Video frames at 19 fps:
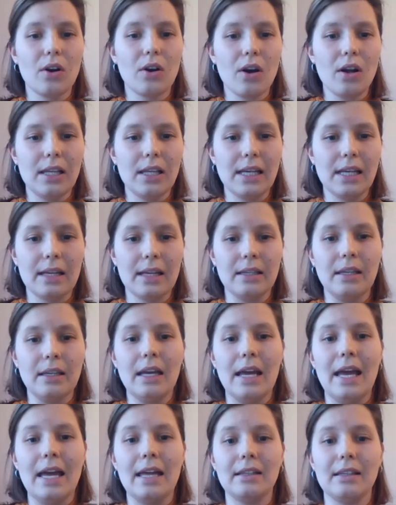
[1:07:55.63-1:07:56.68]
early
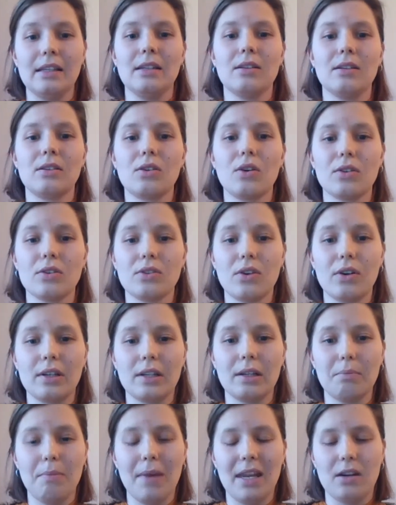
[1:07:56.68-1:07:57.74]
and in a
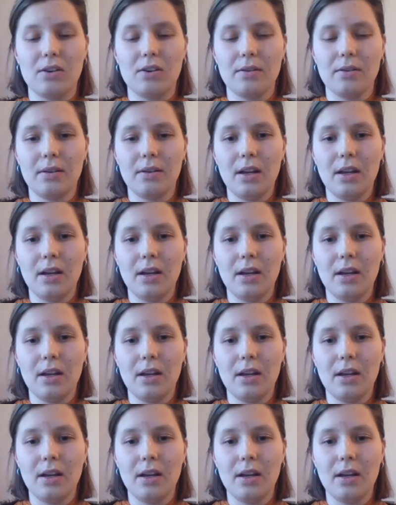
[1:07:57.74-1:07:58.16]
concerted manner.